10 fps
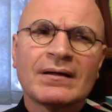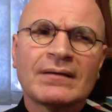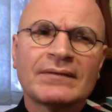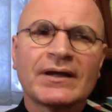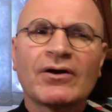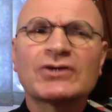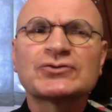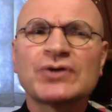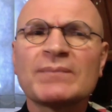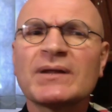they are
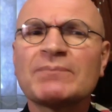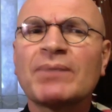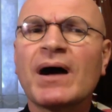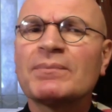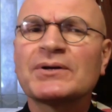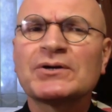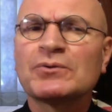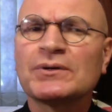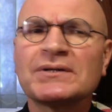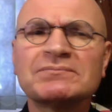extremely popular
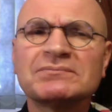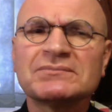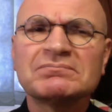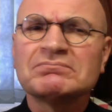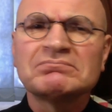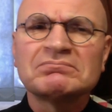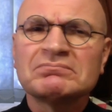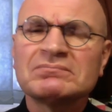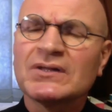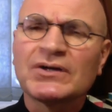with
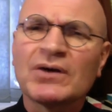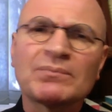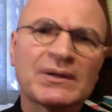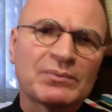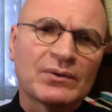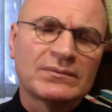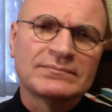the young people.